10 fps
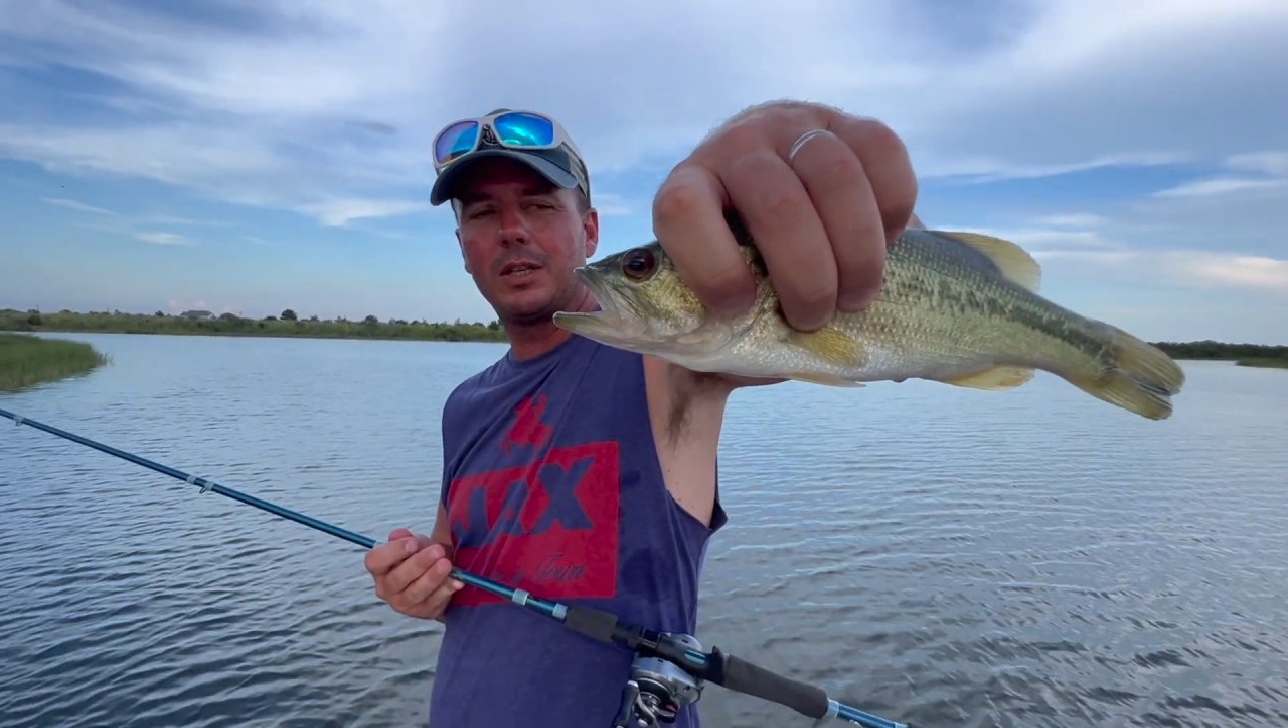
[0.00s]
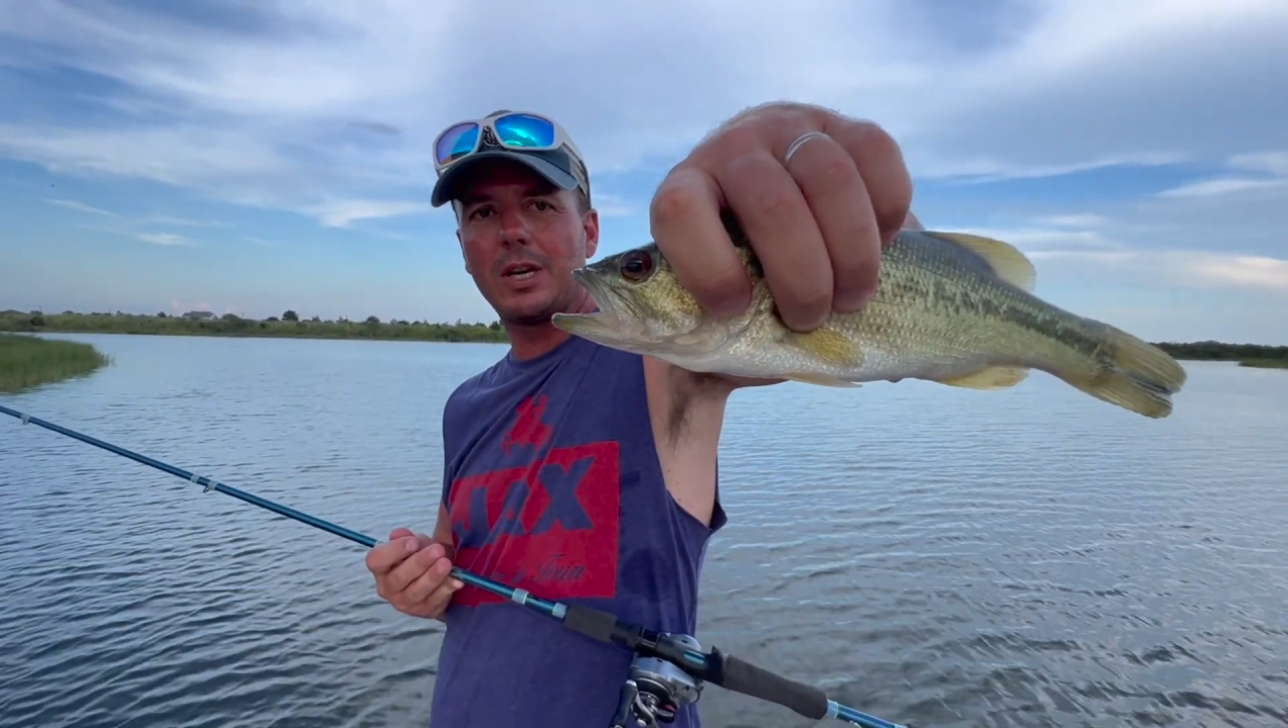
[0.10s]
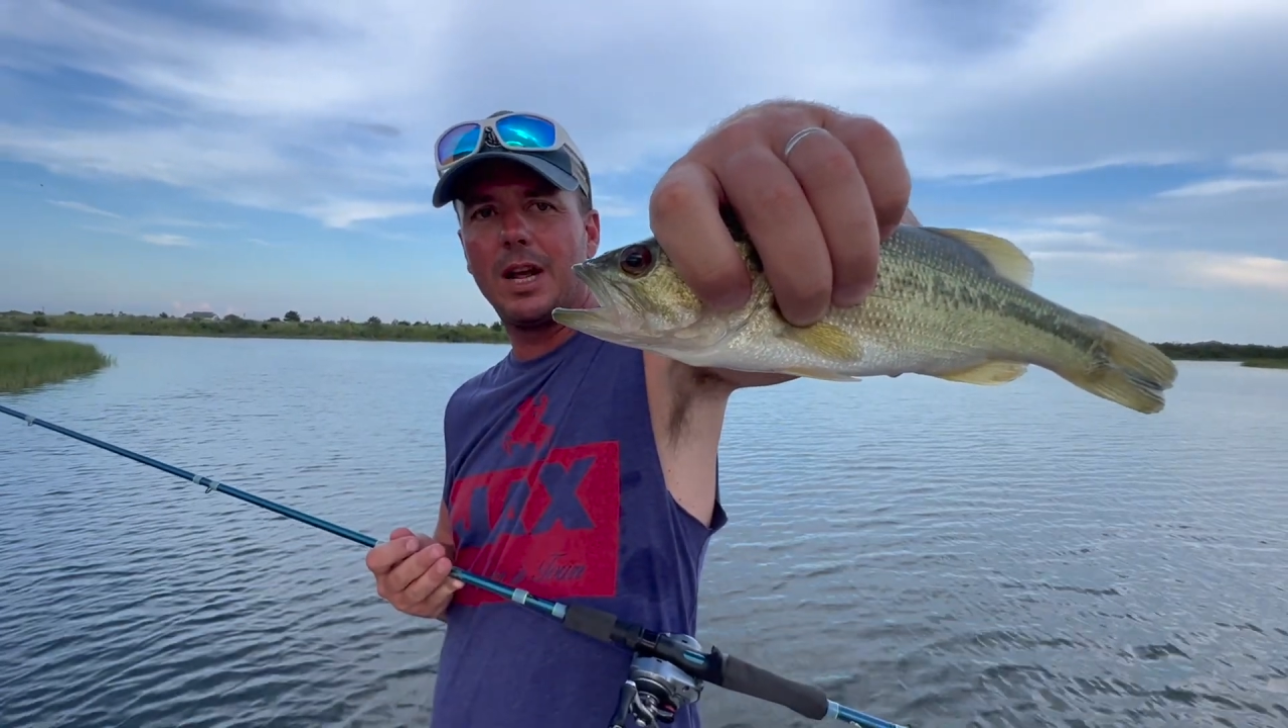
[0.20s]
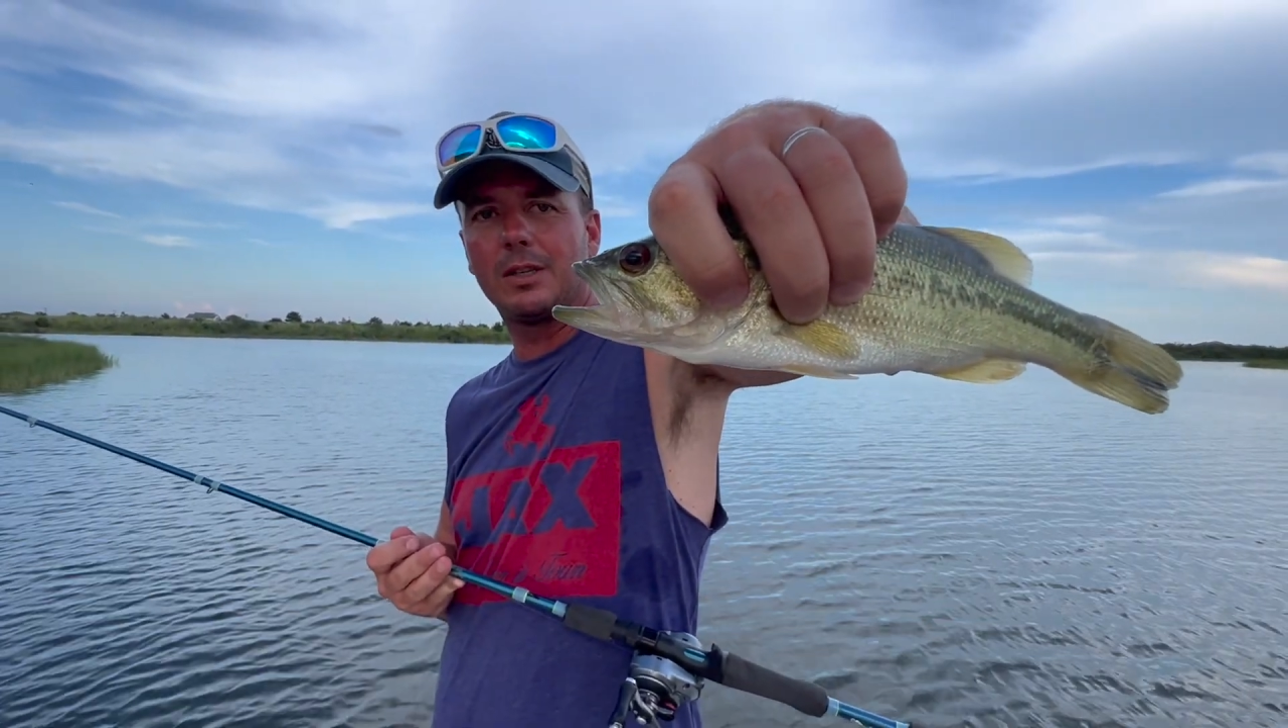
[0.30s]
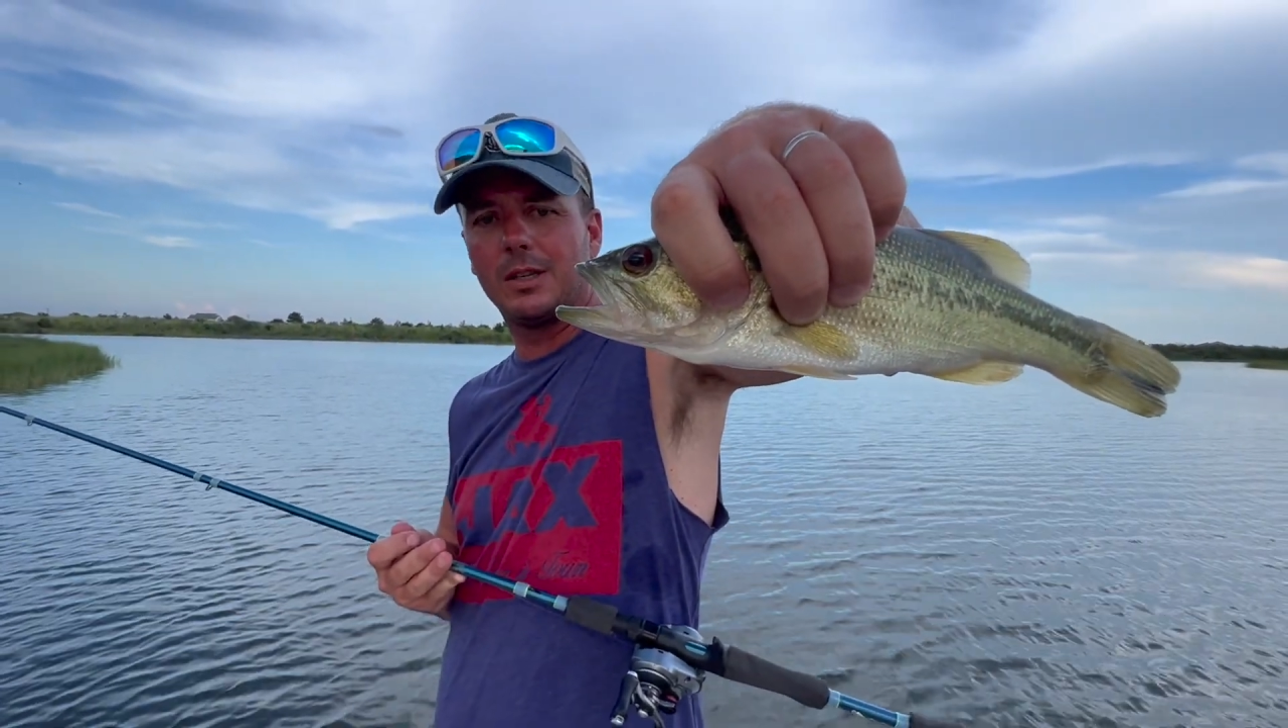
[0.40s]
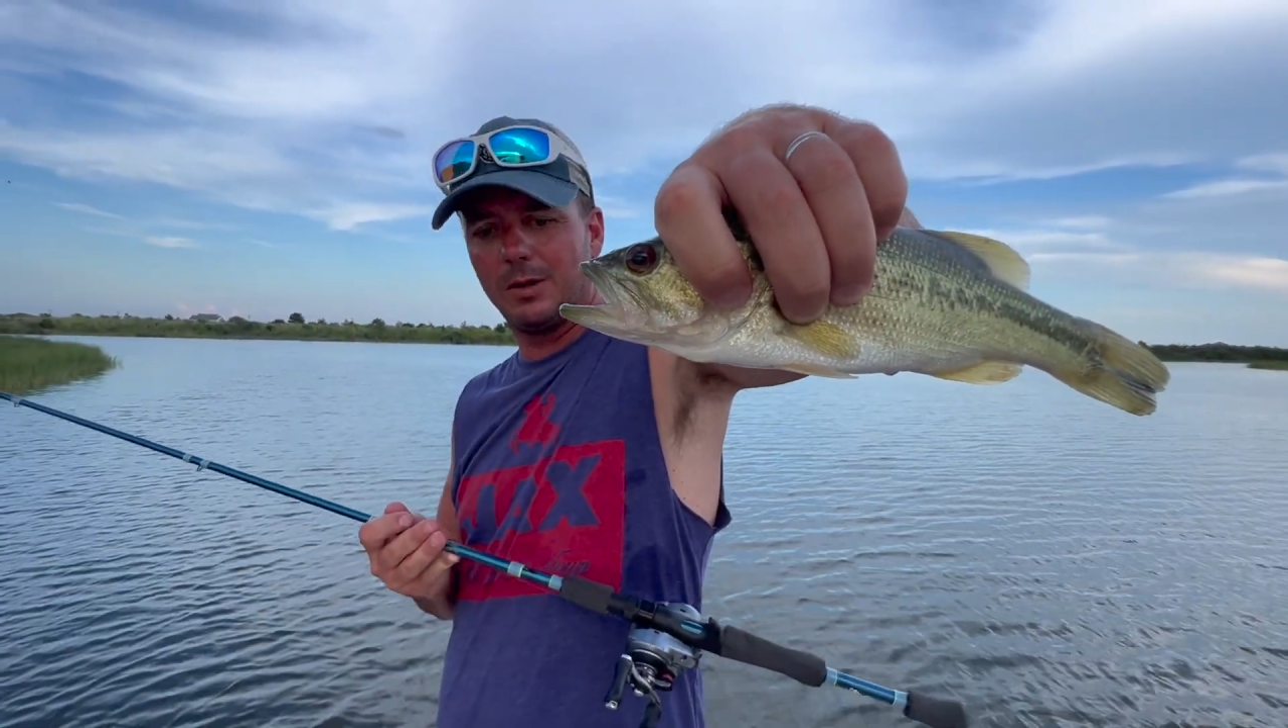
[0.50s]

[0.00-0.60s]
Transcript: Get your hands on the